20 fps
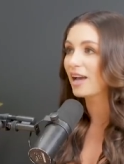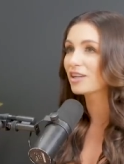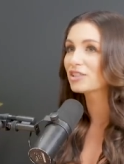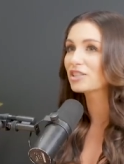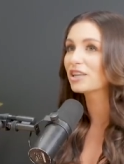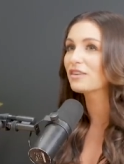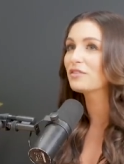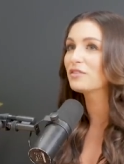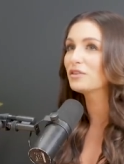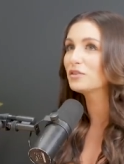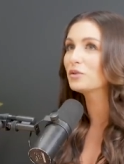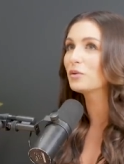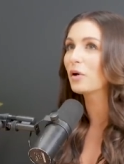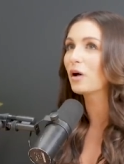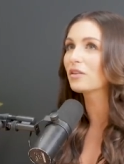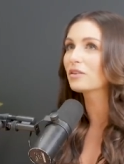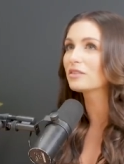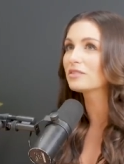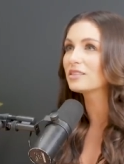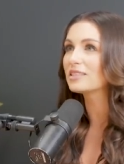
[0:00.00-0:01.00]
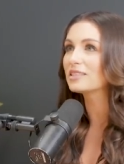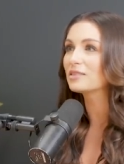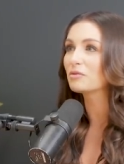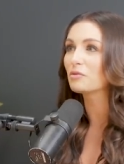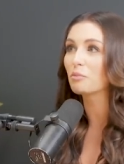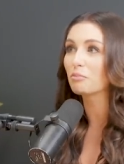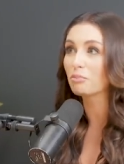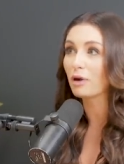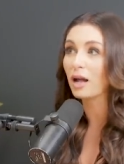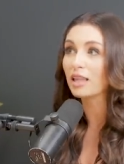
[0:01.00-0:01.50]
Actually, if you do all those things, it
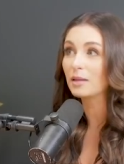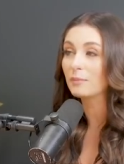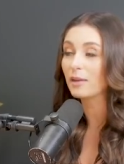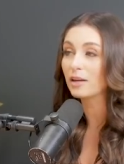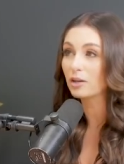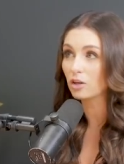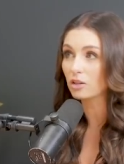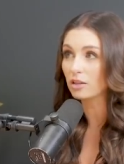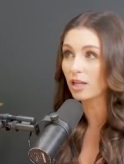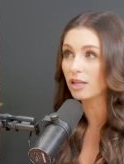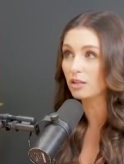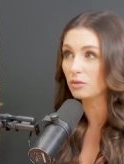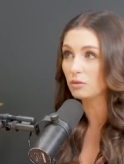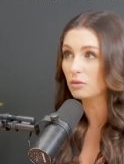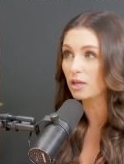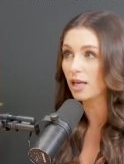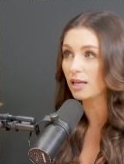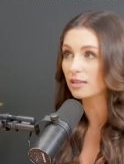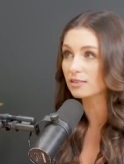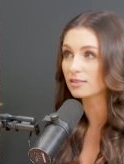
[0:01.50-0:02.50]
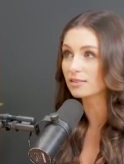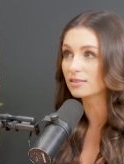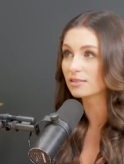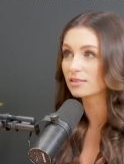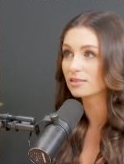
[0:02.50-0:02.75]
will probably make her like you less.